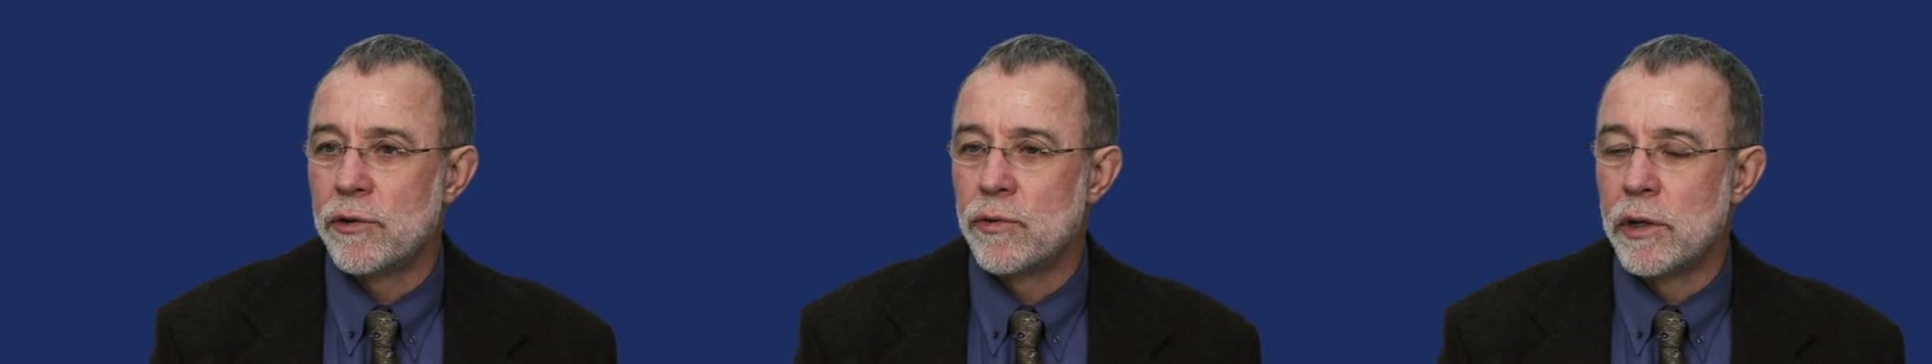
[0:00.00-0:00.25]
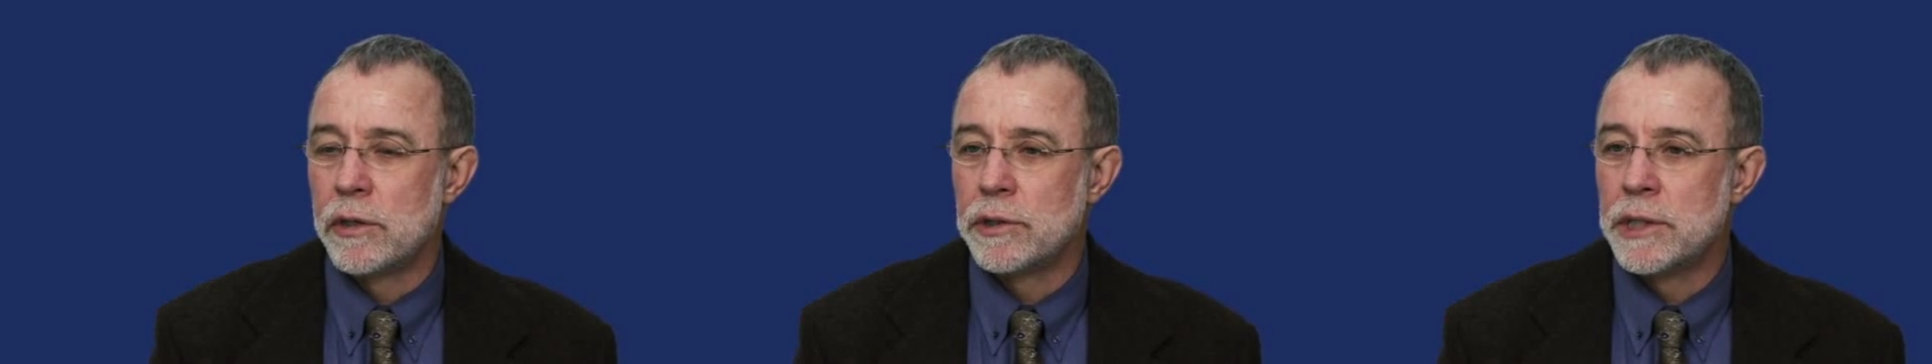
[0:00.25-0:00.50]

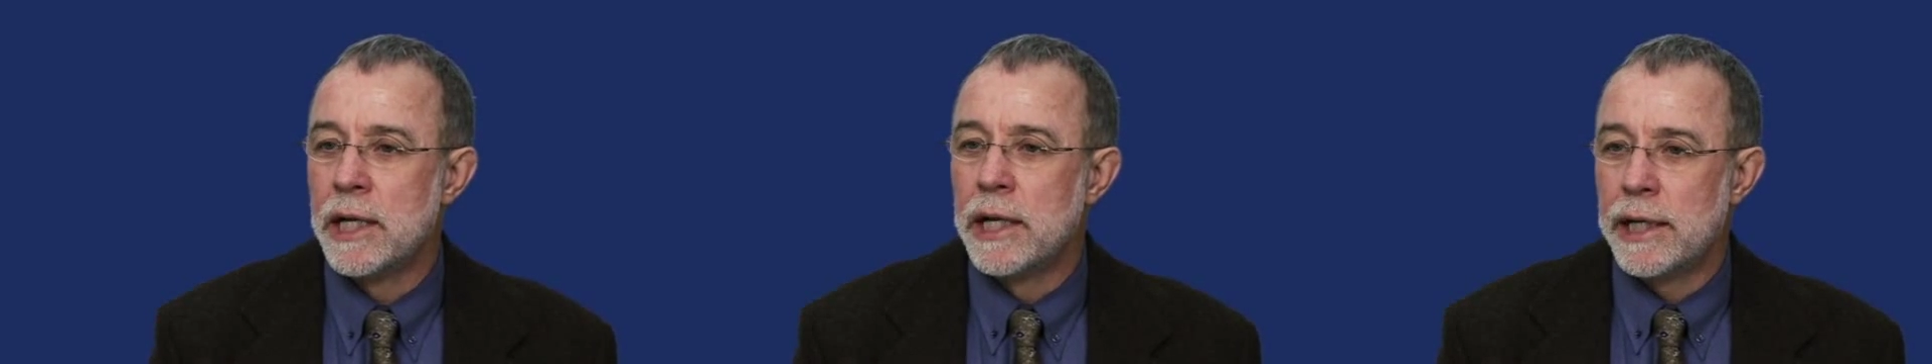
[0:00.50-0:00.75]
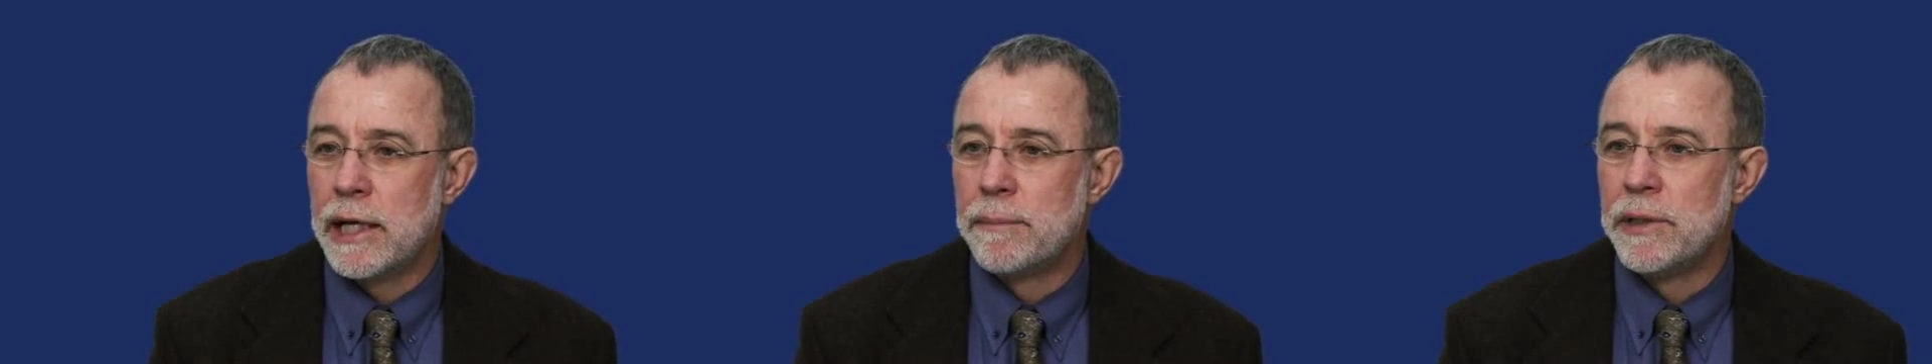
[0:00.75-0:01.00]
drugs
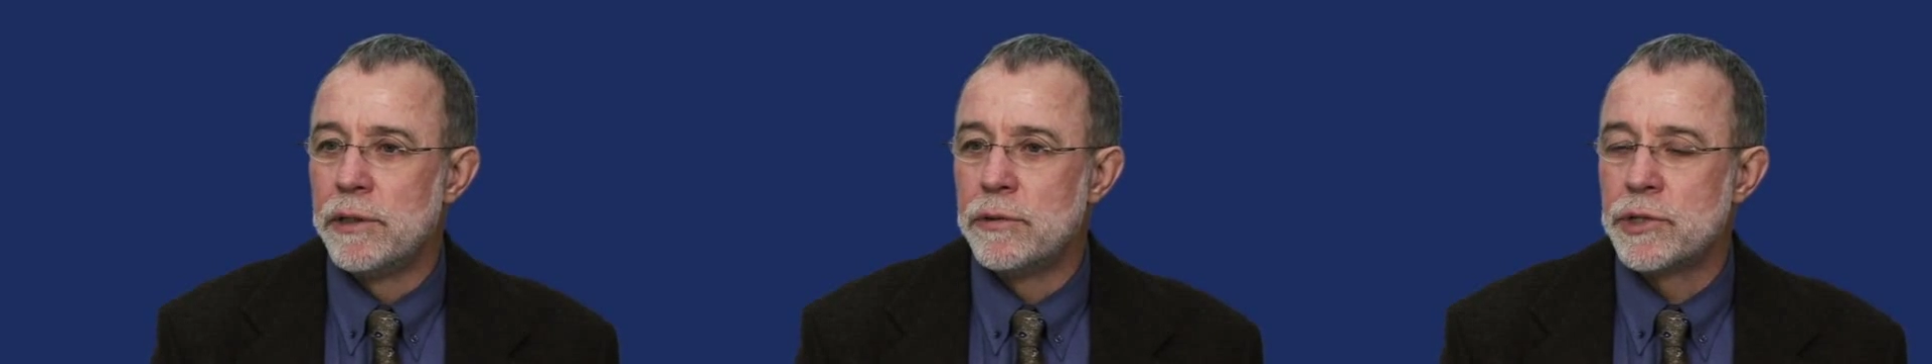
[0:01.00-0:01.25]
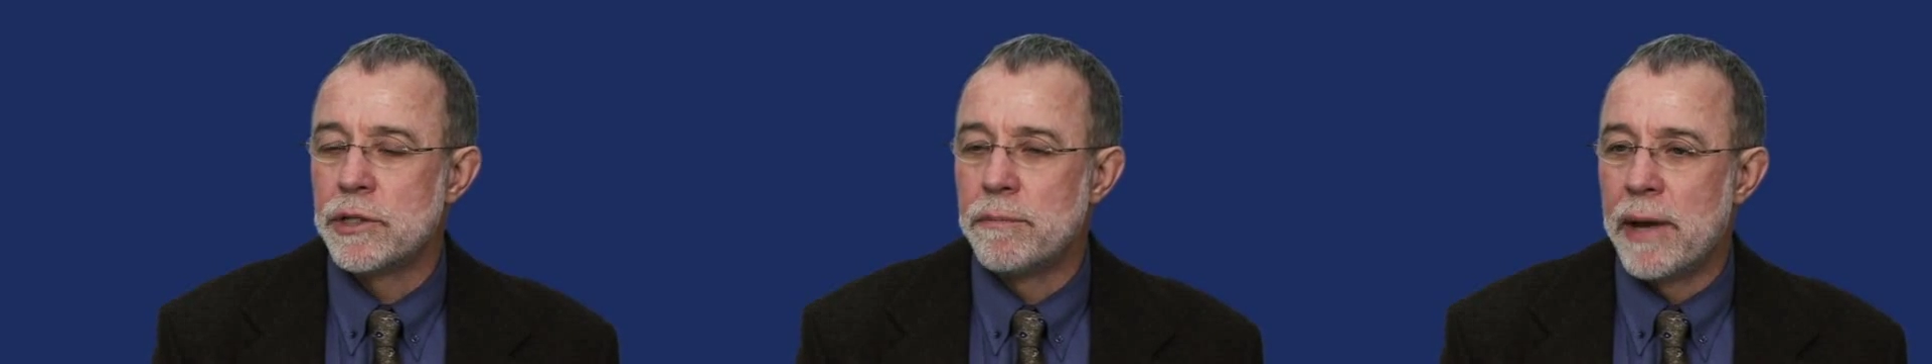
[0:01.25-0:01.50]
can be
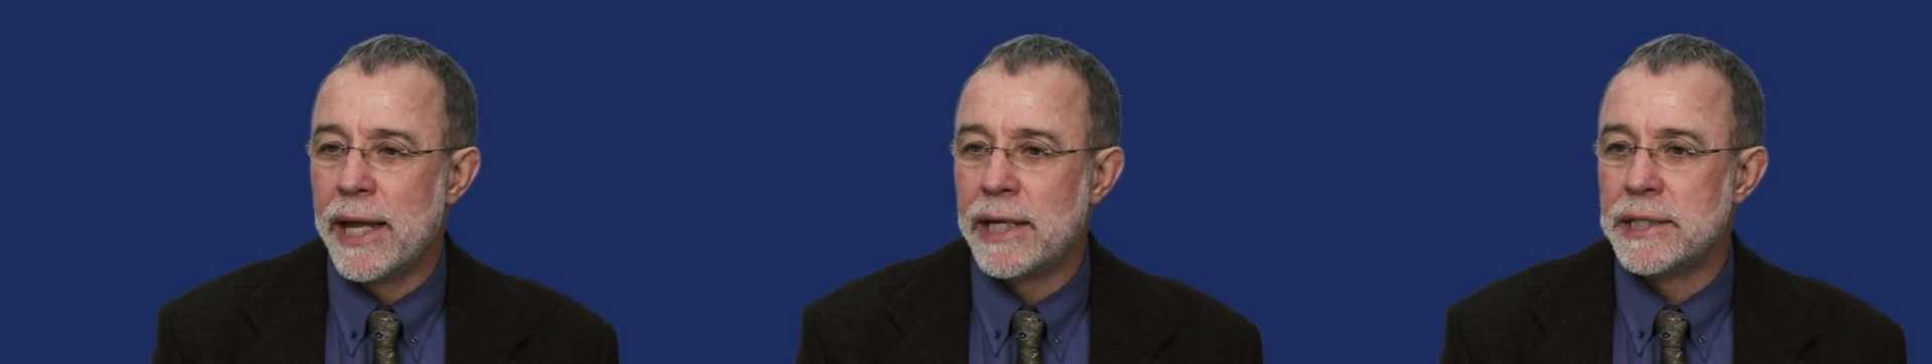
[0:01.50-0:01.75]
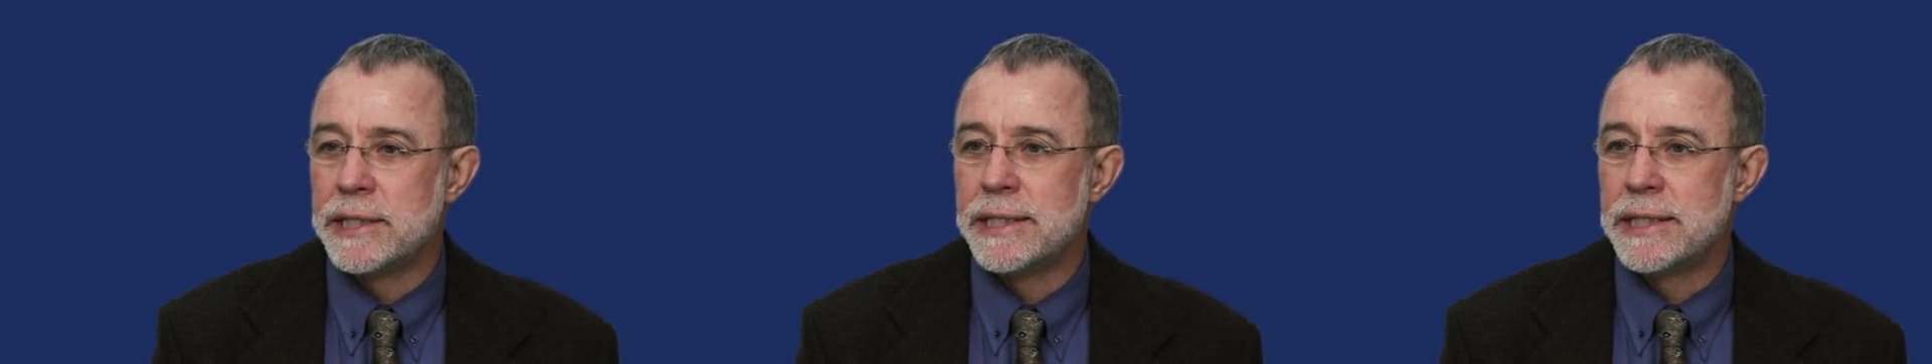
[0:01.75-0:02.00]
used to manage these